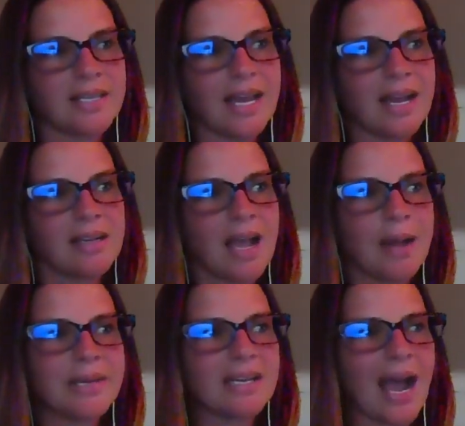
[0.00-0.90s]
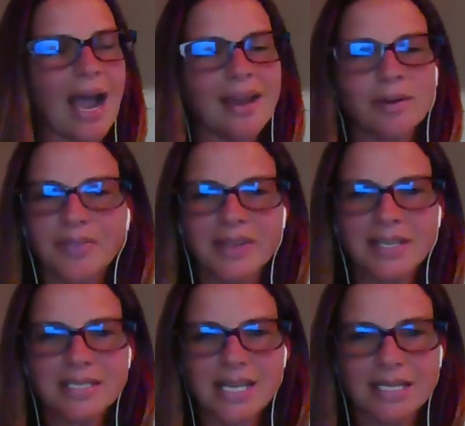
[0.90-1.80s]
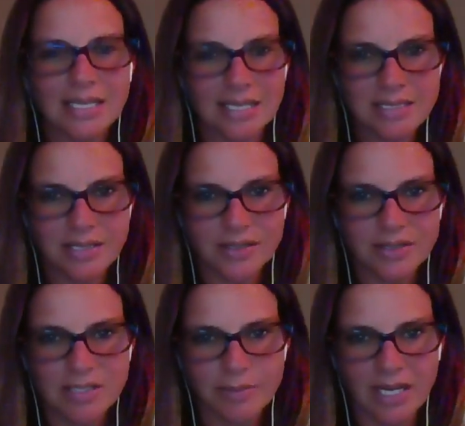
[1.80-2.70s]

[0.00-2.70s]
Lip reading: Yeah, I mean, I don't think it's any easier, to be